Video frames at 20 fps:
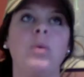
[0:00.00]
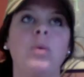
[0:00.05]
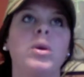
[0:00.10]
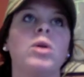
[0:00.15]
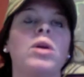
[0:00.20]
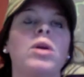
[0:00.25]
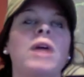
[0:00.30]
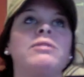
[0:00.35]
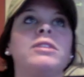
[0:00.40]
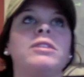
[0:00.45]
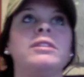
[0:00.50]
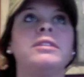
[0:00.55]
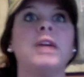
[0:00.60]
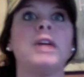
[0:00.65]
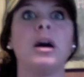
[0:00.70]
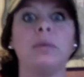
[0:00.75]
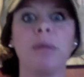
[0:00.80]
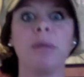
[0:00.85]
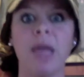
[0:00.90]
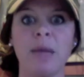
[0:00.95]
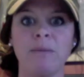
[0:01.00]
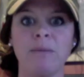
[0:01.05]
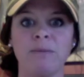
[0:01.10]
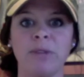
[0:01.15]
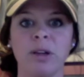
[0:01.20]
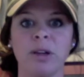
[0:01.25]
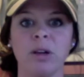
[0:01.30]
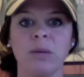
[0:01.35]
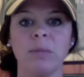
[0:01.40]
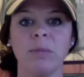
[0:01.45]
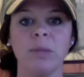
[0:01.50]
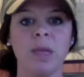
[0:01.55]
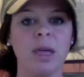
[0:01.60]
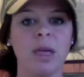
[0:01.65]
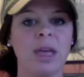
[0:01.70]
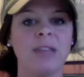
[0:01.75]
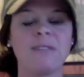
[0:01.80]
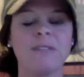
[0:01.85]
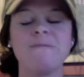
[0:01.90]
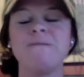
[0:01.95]
We don't have to dub game film.
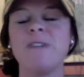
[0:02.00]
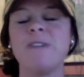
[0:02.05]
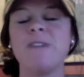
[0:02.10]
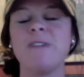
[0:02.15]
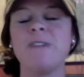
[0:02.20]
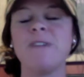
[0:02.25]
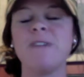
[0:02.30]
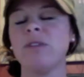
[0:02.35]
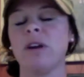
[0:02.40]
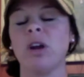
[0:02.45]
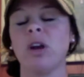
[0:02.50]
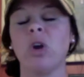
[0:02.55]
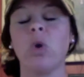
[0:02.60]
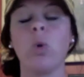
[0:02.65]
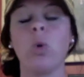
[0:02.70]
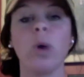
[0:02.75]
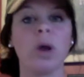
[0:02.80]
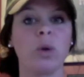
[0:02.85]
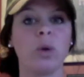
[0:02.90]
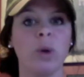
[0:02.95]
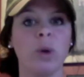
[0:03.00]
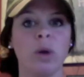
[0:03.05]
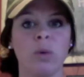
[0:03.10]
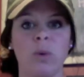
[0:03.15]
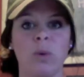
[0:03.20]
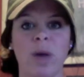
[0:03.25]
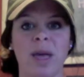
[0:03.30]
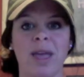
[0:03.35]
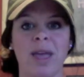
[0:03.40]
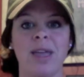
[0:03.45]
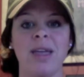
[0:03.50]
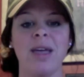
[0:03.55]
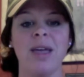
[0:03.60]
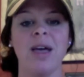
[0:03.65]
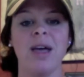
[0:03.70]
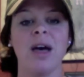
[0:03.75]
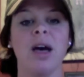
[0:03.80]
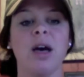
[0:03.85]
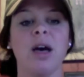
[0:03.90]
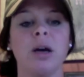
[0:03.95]
It's a very, very quick way
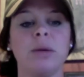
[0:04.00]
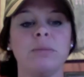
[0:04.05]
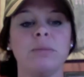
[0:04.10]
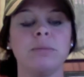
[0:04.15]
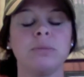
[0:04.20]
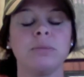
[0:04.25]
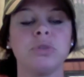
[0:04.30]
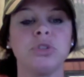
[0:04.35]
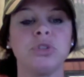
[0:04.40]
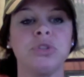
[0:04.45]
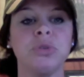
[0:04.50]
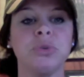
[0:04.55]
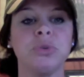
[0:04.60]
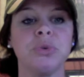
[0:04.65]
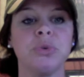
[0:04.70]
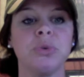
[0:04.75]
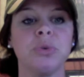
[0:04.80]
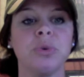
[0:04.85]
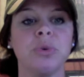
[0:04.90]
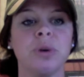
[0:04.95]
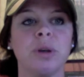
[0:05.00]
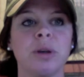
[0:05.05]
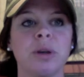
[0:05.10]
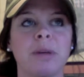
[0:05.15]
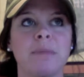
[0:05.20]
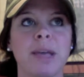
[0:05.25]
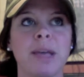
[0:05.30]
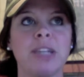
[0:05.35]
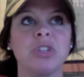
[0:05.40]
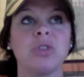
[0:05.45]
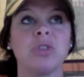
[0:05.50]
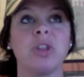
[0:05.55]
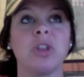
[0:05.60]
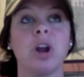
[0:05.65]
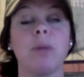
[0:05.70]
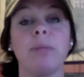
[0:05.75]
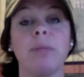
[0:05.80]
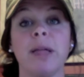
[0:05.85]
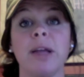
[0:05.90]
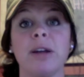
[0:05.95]
to make sure that
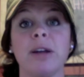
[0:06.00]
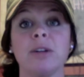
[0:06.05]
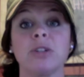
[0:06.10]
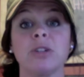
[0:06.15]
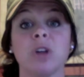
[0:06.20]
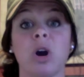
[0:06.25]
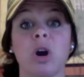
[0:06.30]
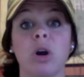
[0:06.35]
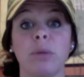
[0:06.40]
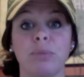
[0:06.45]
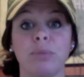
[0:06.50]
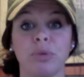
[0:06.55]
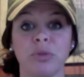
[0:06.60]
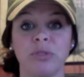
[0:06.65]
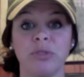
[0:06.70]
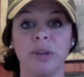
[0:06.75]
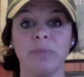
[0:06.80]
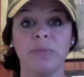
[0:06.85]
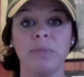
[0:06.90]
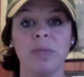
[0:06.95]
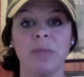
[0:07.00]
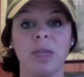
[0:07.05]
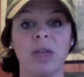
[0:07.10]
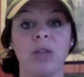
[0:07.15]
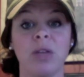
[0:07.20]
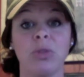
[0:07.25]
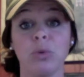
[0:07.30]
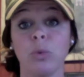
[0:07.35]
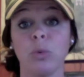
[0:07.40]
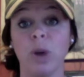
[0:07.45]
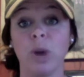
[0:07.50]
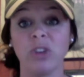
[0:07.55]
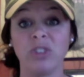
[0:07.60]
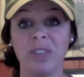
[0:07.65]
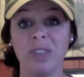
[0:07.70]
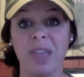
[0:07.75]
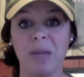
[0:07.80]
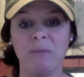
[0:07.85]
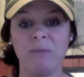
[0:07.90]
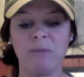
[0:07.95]
our players are improving through
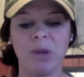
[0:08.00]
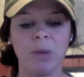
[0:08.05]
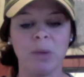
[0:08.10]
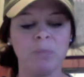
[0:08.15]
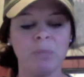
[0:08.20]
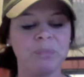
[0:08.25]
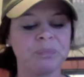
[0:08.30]
watching game film.